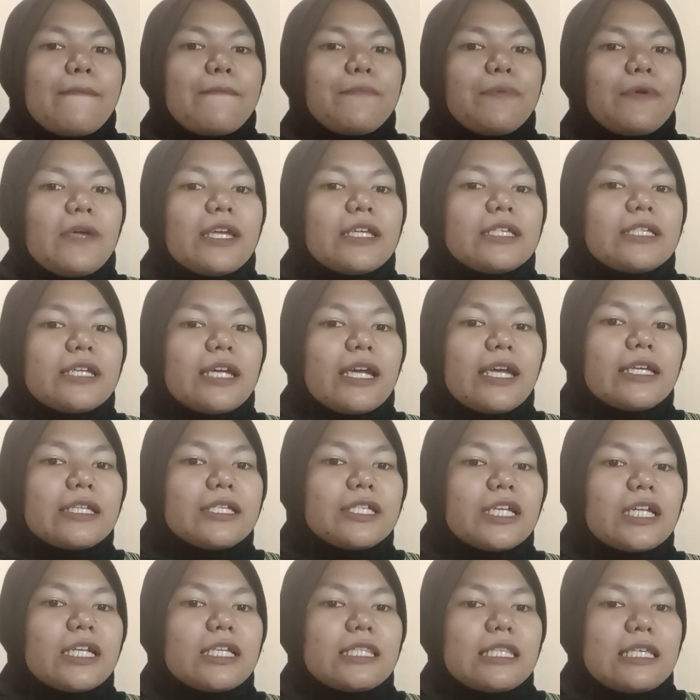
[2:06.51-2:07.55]
PHI
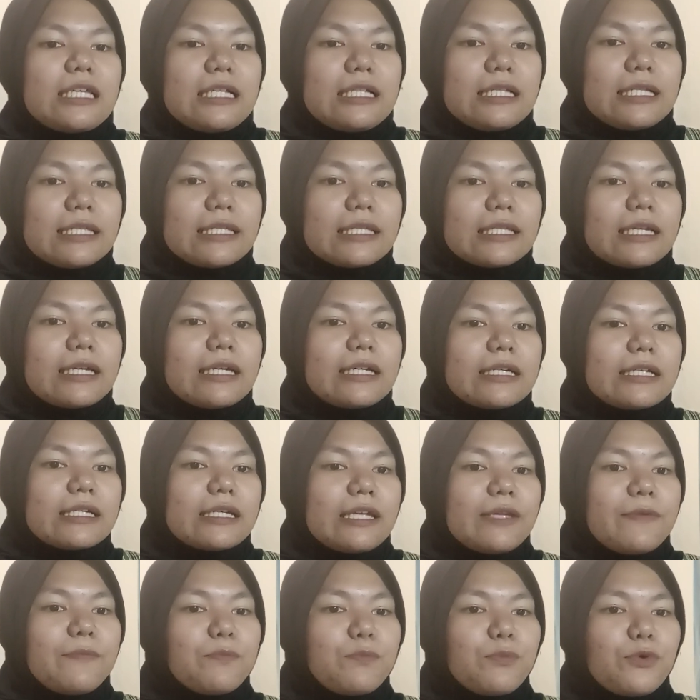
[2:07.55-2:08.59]
channels are
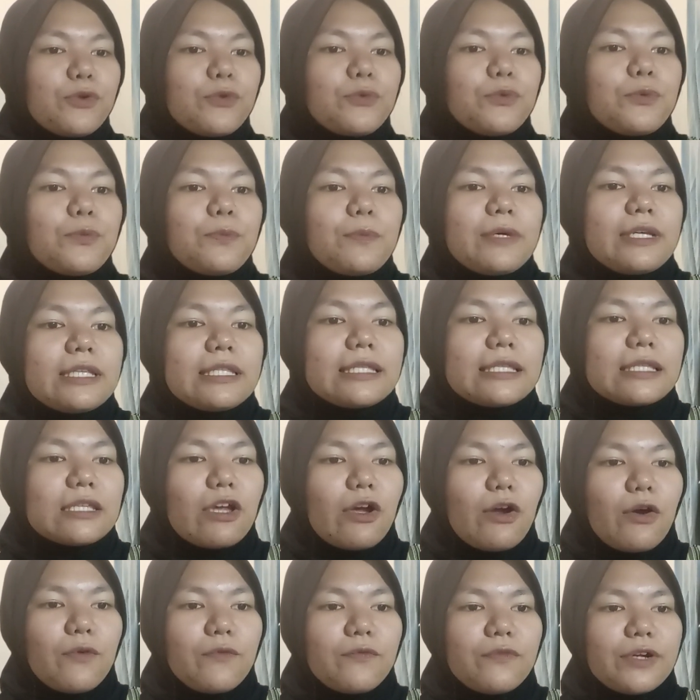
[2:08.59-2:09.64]
improvements
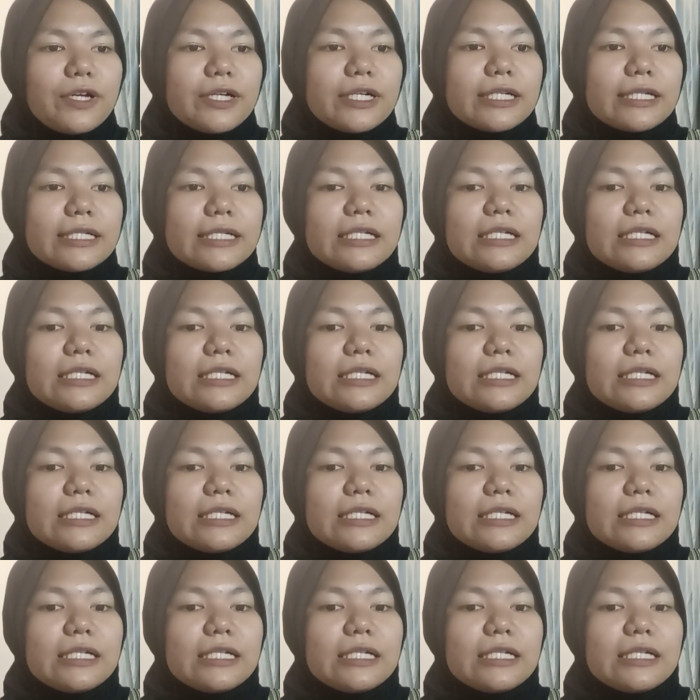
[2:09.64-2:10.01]
over